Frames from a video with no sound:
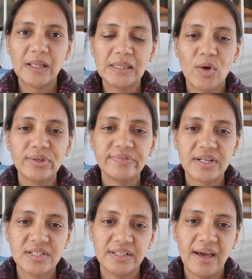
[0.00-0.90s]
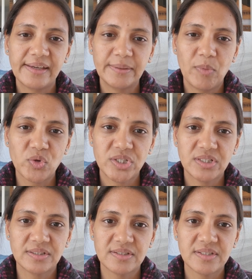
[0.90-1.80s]
a lot of underlying
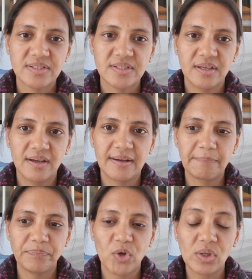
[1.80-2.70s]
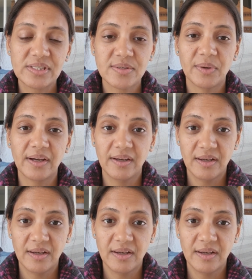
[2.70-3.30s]
emotions also